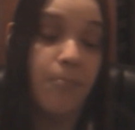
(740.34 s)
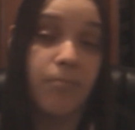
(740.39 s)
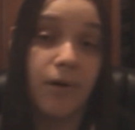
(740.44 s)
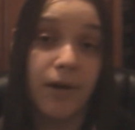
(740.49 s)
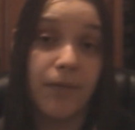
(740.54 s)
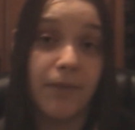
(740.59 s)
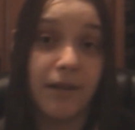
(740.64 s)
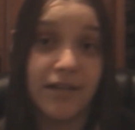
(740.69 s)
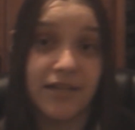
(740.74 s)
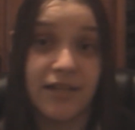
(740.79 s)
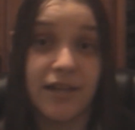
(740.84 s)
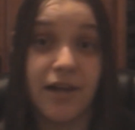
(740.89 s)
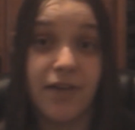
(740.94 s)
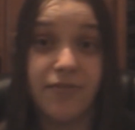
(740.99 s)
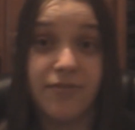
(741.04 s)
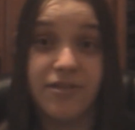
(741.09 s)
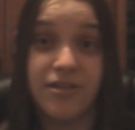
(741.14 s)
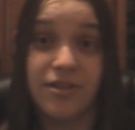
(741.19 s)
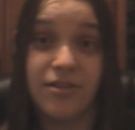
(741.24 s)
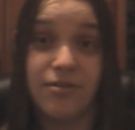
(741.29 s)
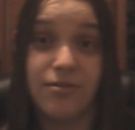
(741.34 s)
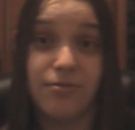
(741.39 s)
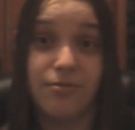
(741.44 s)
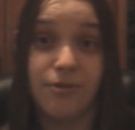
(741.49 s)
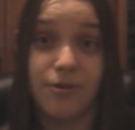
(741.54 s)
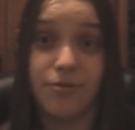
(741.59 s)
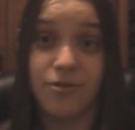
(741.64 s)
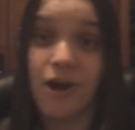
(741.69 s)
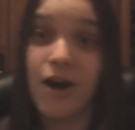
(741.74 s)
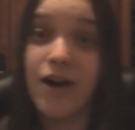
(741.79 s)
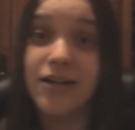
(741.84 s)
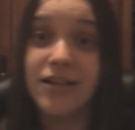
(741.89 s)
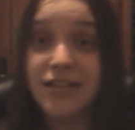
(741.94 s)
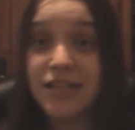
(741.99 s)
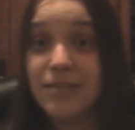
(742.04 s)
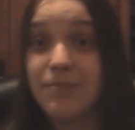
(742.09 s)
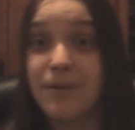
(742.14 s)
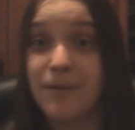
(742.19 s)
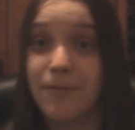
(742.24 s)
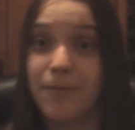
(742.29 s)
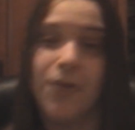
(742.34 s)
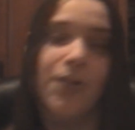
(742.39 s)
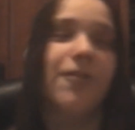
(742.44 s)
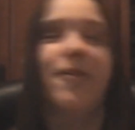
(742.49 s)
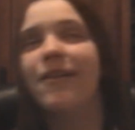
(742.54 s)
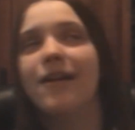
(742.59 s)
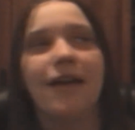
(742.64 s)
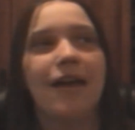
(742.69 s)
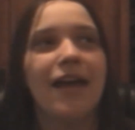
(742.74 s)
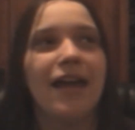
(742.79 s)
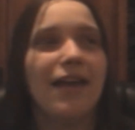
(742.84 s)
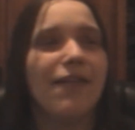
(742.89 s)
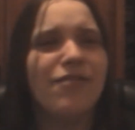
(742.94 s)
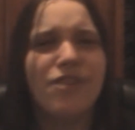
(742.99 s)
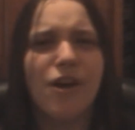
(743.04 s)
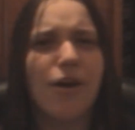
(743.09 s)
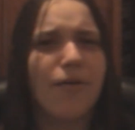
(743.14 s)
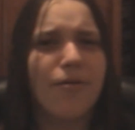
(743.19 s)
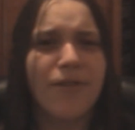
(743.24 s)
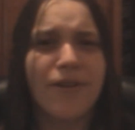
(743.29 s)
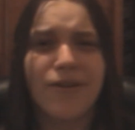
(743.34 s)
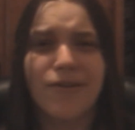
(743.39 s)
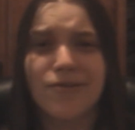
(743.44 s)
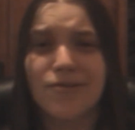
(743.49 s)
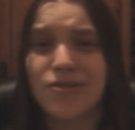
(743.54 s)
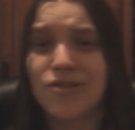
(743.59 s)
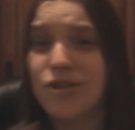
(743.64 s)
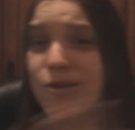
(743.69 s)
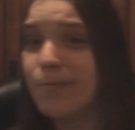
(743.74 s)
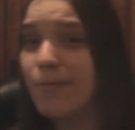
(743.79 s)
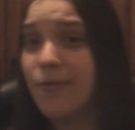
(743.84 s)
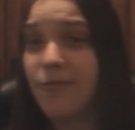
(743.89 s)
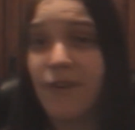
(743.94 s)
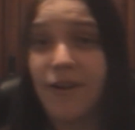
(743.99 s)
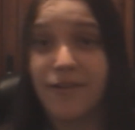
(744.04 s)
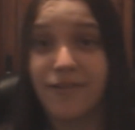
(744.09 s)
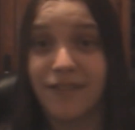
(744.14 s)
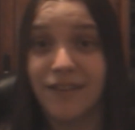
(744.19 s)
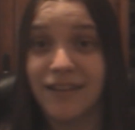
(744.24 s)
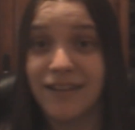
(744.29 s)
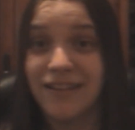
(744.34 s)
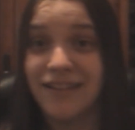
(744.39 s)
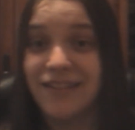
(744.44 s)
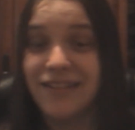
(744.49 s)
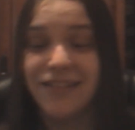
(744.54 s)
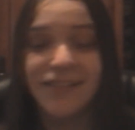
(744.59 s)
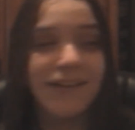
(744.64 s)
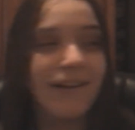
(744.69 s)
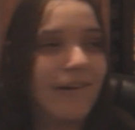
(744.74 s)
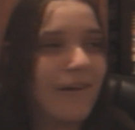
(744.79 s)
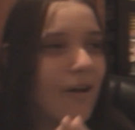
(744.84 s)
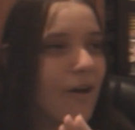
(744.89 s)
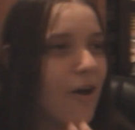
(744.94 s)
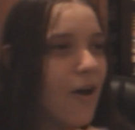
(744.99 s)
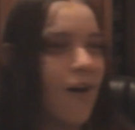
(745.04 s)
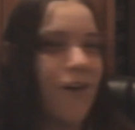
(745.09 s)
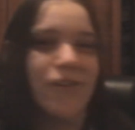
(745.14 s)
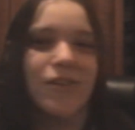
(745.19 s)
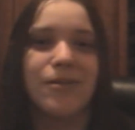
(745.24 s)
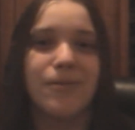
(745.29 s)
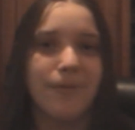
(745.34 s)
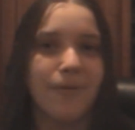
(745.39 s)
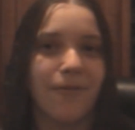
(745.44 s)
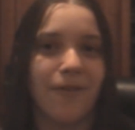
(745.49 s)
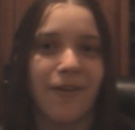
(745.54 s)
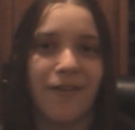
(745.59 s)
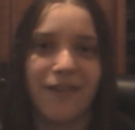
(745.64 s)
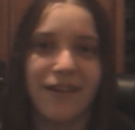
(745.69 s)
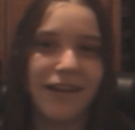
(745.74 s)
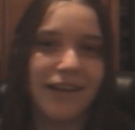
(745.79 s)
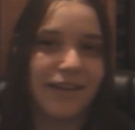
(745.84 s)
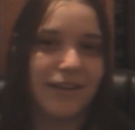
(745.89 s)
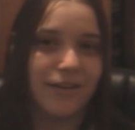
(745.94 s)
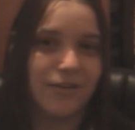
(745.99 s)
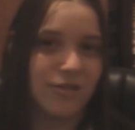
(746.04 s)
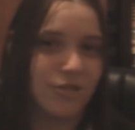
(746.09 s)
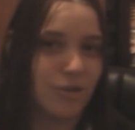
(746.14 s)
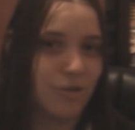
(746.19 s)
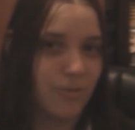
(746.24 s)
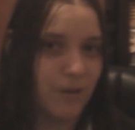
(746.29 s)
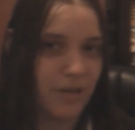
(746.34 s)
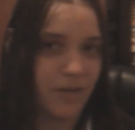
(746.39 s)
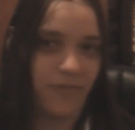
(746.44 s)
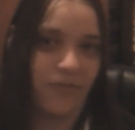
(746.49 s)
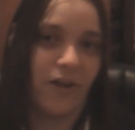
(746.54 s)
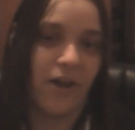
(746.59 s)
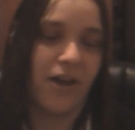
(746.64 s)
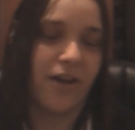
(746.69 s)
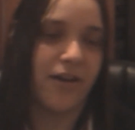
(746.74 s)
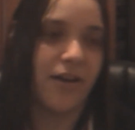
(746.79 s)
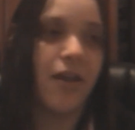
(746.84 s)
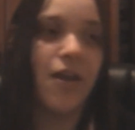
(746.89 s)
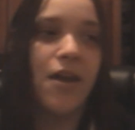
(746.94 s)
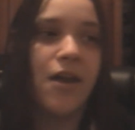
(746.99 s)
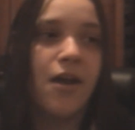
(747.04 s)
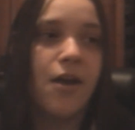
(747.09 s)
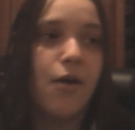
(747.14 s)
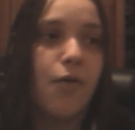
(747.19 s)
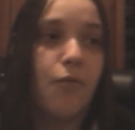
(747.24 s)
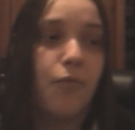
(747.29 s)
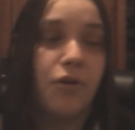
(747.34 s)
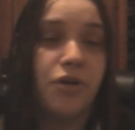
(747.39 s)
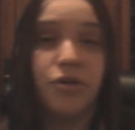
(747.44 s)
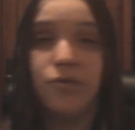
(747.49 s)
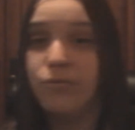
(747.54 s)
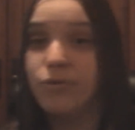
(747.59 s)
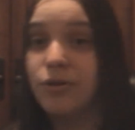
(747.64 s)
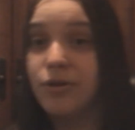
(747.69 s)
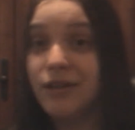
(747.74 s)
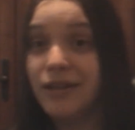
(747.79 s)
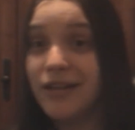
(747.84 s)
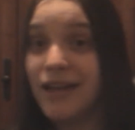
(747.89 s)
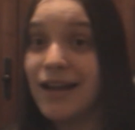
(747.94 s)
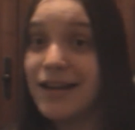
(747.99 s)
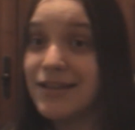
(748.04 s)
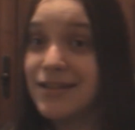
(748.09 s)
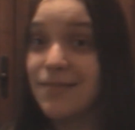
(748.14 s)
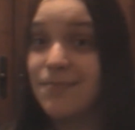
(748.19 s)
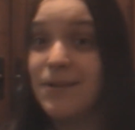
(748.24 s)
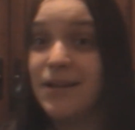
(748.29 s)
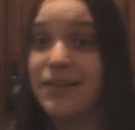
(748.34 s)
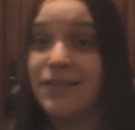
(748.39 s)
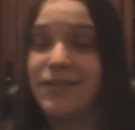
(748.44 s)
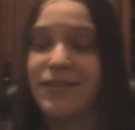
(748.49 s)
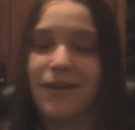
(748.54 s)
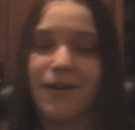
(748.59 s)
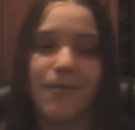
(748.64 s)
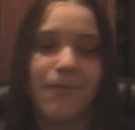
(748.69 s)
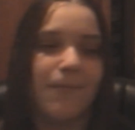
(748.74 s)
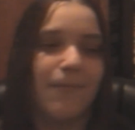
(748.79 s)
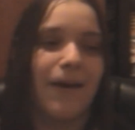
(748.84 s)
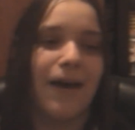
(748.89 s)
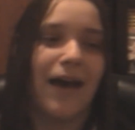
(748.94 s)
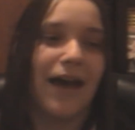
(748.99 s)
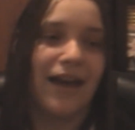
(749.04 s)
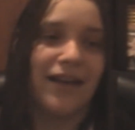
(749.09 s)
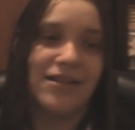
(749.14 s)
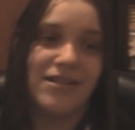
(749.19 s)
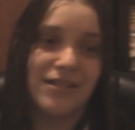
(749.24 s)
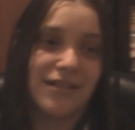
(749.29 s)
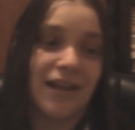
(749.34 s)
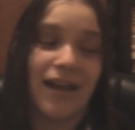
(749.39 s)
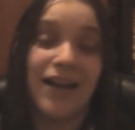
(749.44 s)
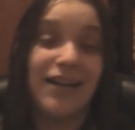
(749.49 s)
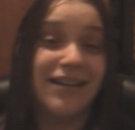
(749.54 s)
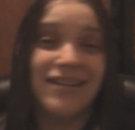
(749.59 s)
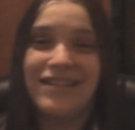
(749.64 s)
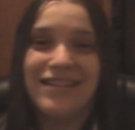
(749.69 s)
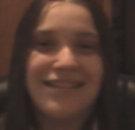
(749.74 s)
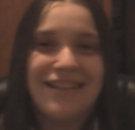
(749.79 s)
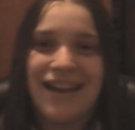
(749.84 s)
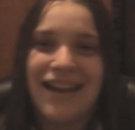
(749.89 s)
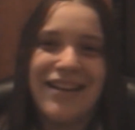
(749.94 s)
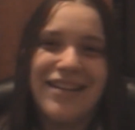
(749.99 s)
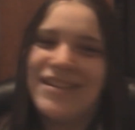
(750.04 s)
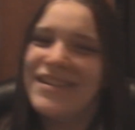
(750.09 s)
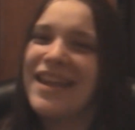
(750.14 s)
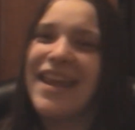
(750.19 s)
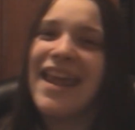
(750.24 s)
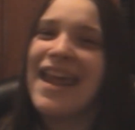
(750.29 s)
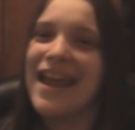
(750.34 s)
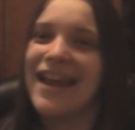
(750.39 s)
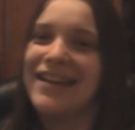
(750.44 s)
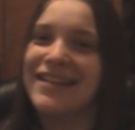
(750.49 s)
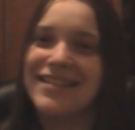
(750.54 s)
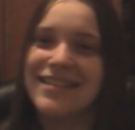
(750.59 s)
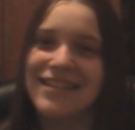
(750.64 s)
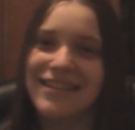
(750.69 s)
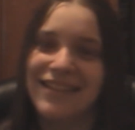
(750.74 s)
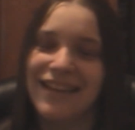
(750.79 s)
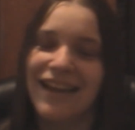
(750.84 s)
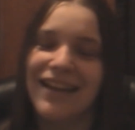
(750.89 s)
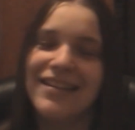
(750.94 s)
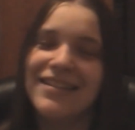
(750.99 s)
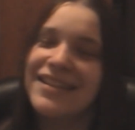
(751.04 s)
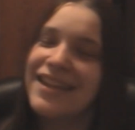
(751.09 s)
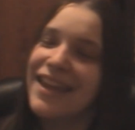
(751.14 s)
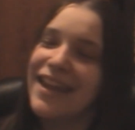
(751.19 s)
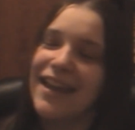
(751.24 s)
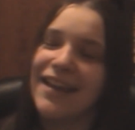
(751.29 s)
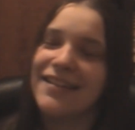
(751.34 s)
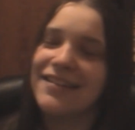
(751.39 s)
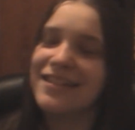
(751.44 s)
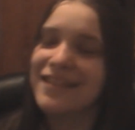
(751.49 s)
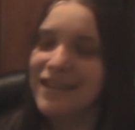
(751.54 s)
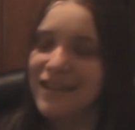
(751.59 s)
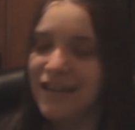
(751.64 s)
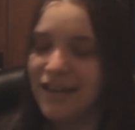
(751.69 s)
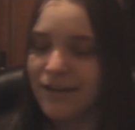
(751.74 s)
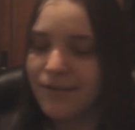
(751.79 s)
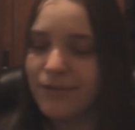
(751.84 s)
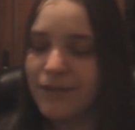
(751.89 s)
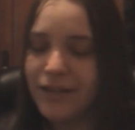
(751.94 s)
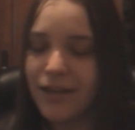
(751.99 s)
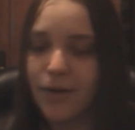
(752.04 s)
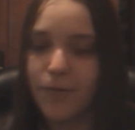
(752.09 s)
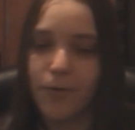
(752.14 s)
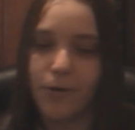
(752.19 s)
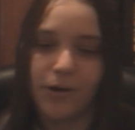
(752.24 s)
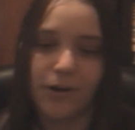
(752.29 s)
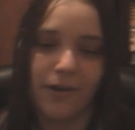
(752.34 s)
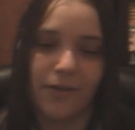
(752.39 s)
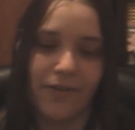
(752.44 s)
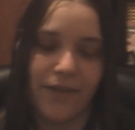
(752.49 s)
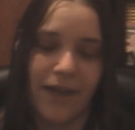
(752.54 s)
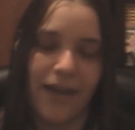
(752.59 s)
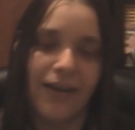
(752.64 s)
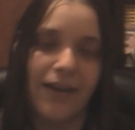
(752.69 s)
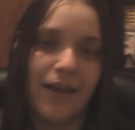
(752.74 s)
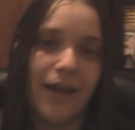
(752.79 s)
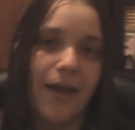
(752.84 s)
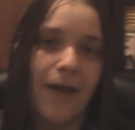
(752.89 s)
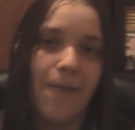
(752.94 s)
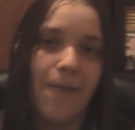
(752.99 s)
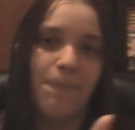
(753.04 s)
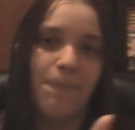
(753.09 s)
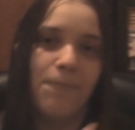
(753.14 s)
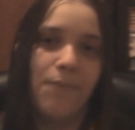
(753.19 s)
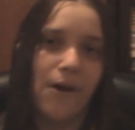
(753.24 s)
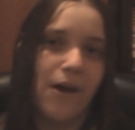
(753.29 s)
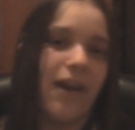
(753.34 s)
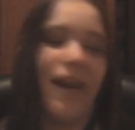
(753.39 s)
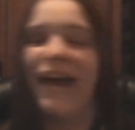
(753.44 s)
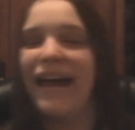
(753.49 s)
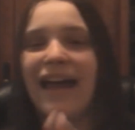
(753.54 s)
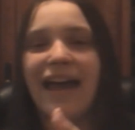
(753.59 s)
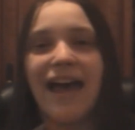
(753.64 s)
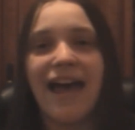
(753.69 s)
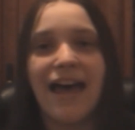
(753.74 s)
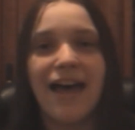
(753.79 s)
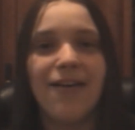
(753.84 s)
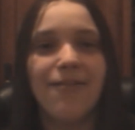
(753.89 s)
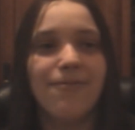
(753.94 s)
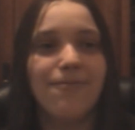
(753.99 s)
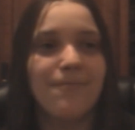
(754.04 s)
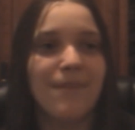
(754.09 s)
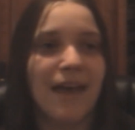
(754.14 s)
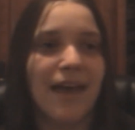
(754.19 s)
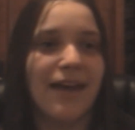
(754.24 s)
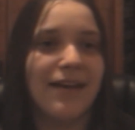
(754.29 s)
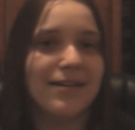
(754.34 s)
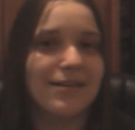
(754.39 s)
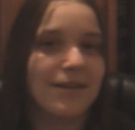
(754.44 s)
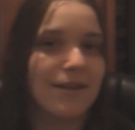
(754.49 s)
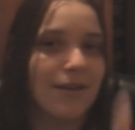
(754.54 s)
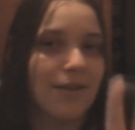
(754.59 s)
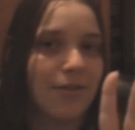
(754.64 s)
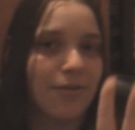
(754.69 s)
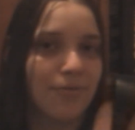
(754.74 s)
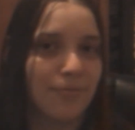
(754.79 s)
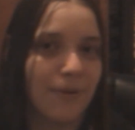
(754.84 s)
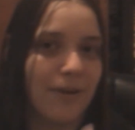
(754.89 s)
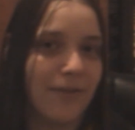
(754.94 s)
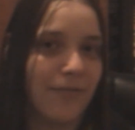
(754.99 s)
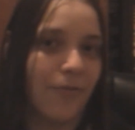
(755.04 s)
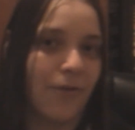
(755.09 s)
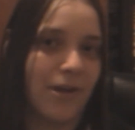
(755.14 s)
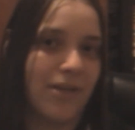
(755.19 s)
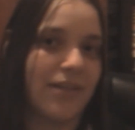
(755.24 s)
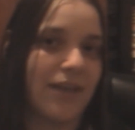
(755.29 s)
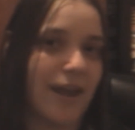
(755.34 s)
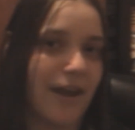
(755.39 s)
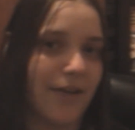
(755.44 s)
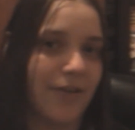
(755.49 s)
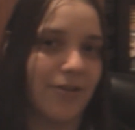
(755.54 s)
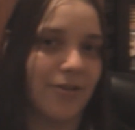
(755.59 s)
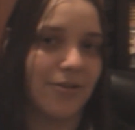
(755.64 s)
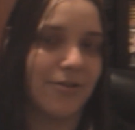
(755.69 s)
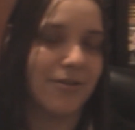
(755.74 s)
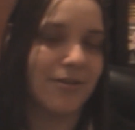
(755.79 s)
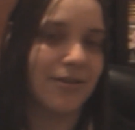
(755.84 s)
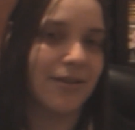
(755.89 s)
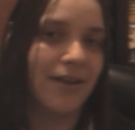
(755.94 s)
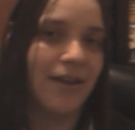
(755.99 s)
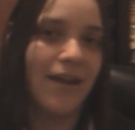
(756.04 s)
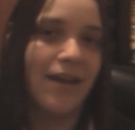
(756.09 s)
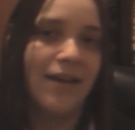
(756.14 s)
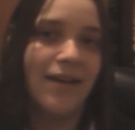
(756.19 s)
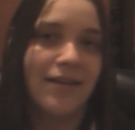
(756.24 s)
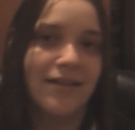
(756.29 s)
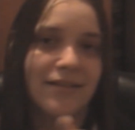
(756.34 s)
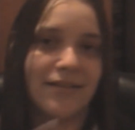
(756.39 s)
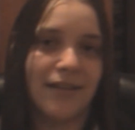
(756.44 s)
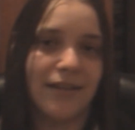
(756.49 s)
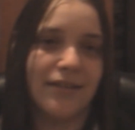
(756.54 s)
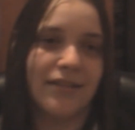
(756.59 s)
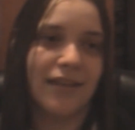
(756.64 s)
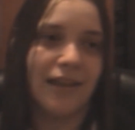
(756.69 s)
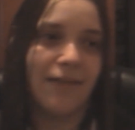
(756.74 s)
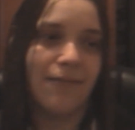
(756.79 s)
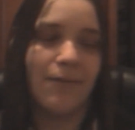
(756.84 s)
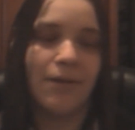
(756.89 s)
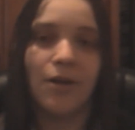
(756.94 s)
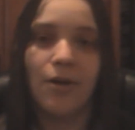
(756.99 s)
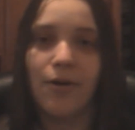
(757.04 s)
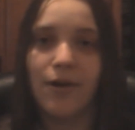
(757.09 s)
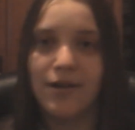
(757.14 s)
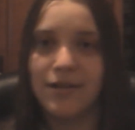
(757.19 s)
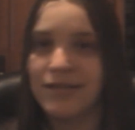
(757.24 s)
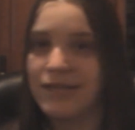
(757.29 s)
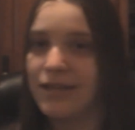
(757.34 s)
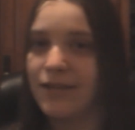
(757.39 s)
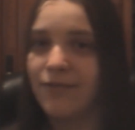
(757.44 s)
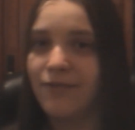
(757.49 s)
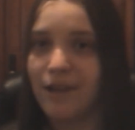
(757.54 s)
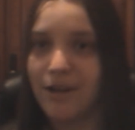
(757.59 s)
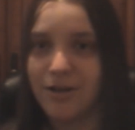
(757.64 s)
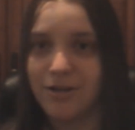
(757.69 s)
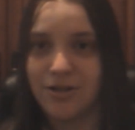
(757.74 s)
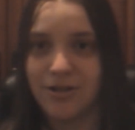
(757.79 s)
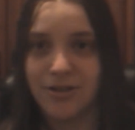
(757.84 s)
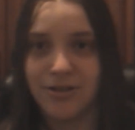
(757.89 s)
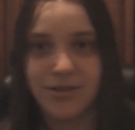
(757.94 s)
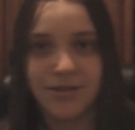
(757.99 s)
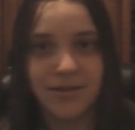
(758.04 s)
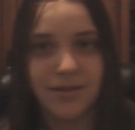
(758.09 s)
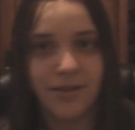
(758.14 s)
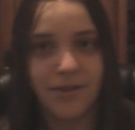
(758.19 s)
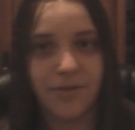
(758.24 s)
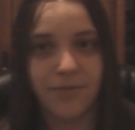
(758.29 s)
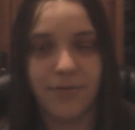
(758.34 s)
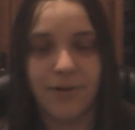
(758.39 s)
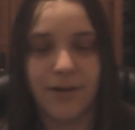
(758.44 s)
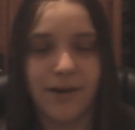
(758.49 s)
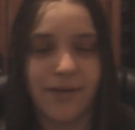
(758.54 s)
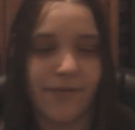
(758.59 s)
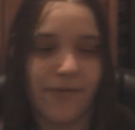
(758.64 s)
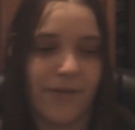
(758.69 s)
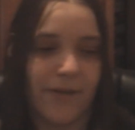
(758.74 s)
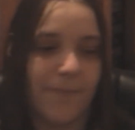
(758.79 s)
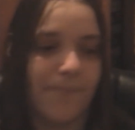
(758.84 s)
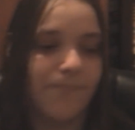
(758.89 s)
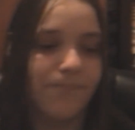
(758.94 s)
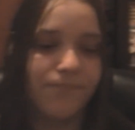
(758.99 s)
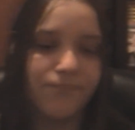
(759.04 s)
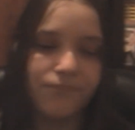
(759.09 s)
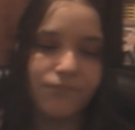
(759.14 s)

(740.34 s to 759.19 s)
bring myself to go talk to these people. Even though they're super friendly. They're all super friendly and they're so much fun. When you really get to meet them, I just can't. I just can't. I really gotta work on that. But I have met 3 voice actors since I've been going to conventions. 3 of them.